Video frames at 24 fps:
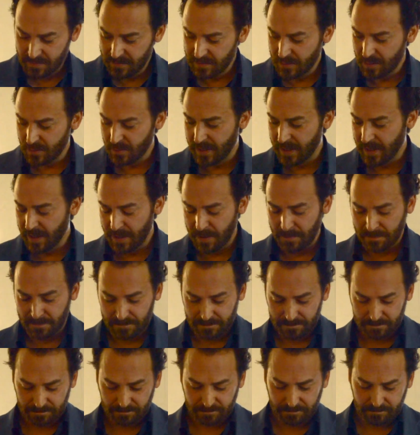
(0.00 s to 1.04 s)
Okay.
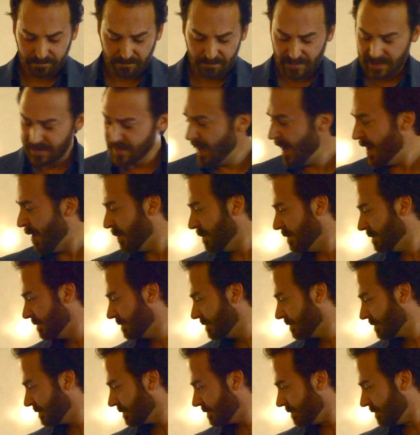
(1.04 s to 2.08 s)
Now,
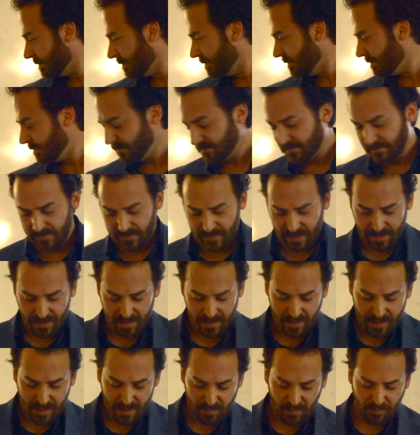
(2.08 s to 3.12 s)

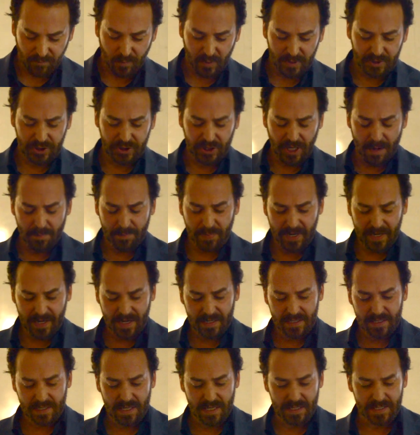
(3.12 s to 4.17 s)
before jumping
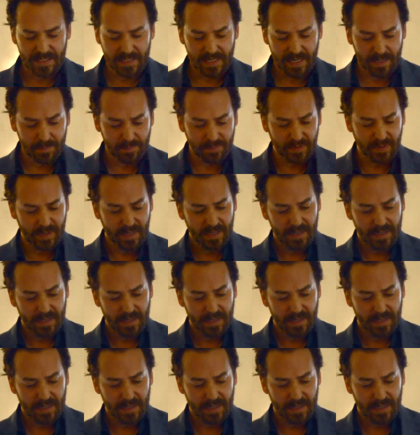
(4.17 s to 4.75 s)
into the deep,